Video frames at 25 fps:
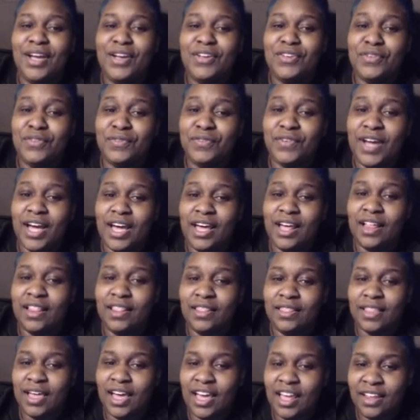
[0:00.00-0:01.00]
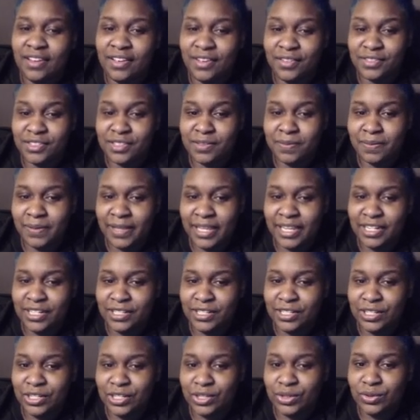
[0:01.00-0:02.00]
got a lot of explaining
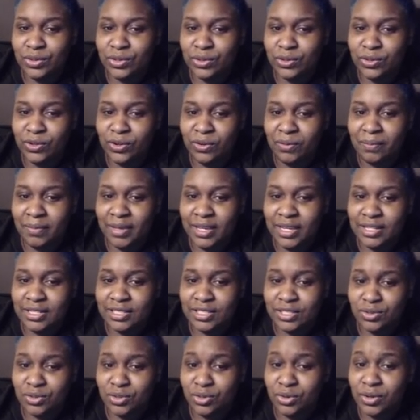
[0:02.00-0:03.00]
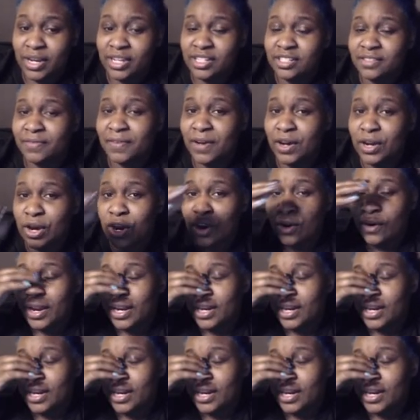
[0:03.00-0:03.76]
to do, you little minx. So you guys fuck already?